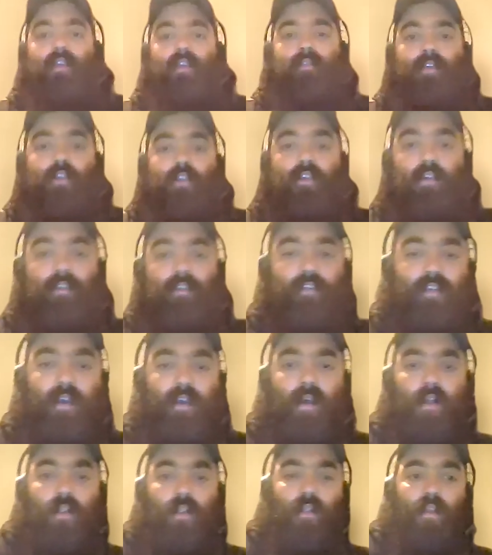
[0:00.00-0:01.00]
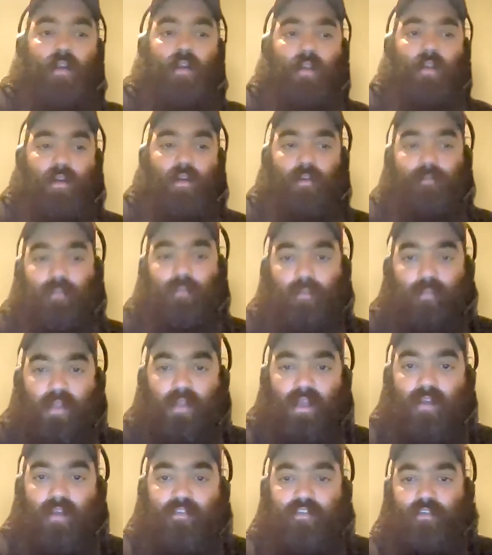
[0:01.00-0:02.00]
if you couldn't tell uh, from
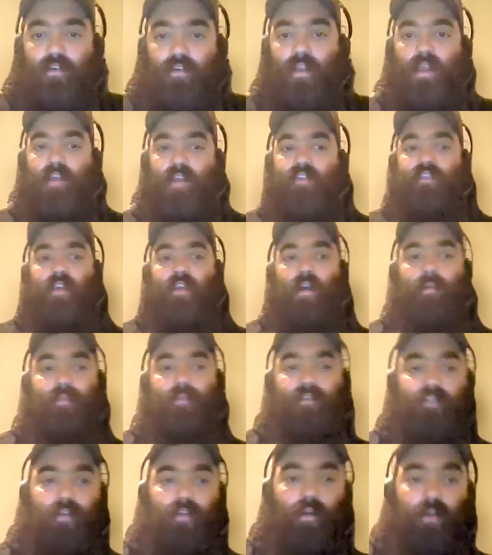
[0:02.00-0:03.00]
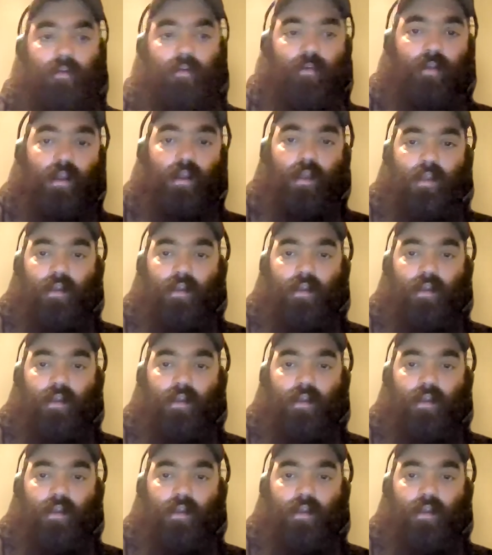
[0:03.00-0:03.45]
yesterday's episode,